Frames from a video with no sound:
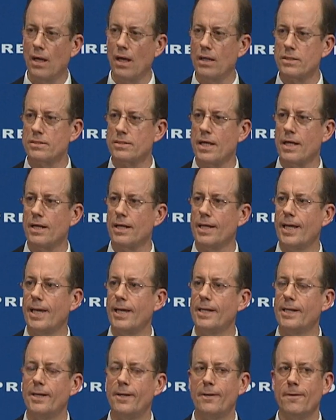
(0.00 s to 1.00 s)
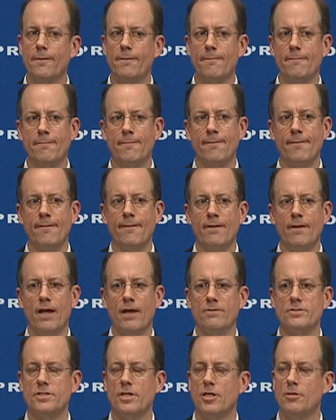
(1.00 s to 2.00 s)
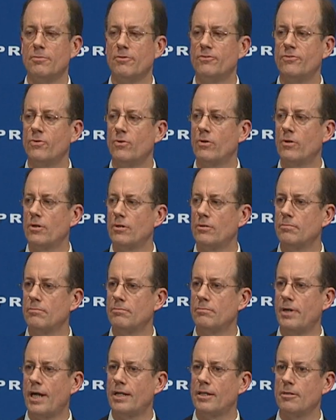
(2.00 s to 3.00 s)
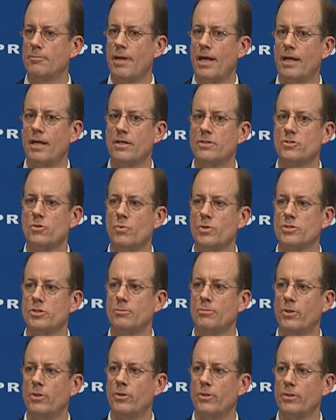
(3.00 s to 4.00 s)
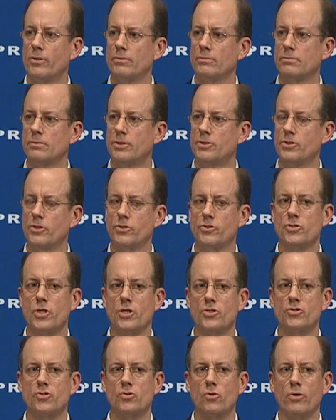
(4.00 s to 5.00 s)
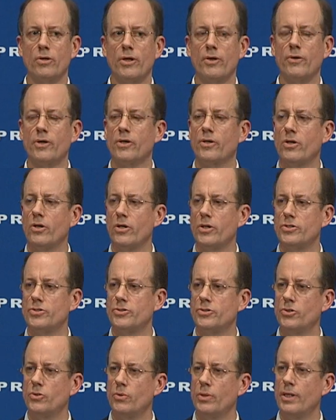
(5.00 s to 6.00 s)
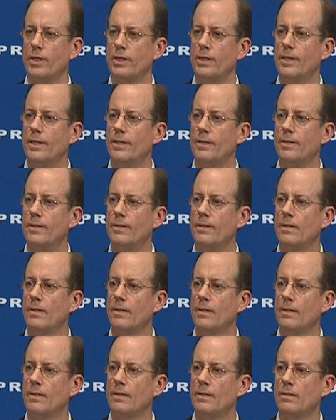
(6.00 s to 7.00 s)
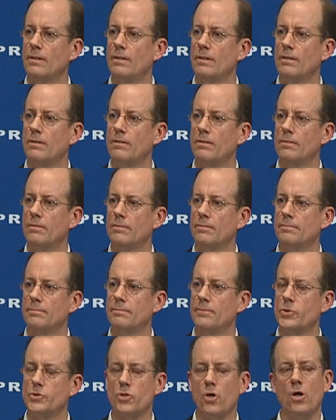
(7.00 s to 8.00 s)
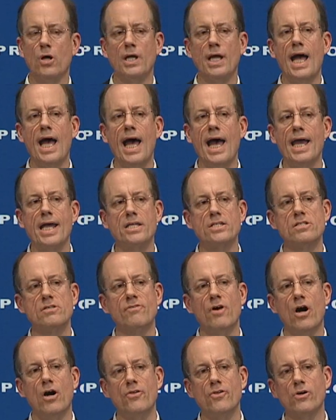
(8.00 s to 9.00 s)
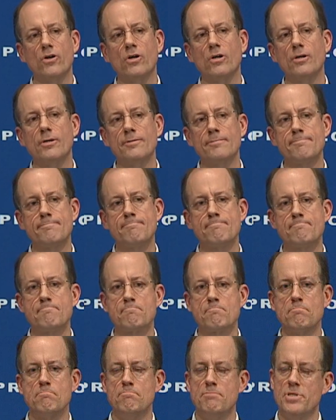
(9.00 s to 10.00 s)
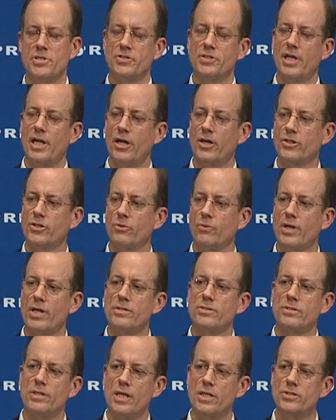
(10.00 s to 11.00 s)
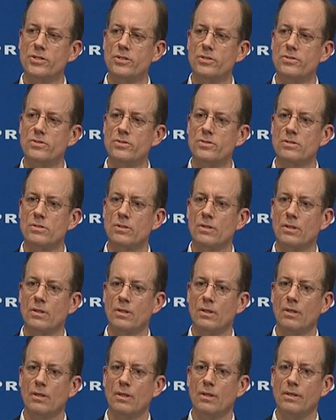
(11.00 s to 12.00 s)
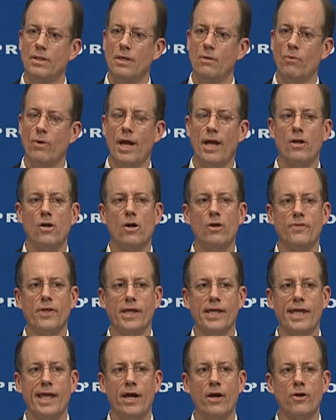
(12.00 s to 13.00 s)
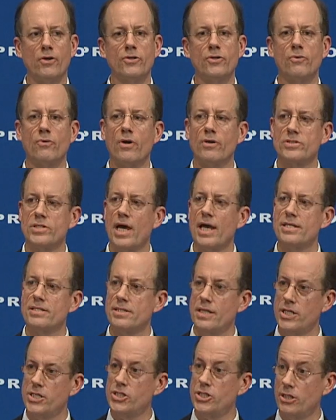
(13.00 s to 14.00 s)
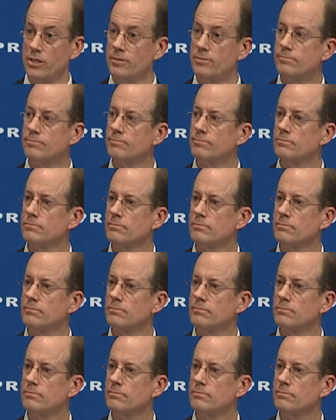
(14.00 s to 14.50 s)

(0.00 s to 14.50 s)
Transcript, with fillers: I'll say it again here. I've said it before. Bradley Manning is a whistleblower. It took extraordinary courage to do what he did. There's all kinds of other mischaracterizations, the what I call the characterization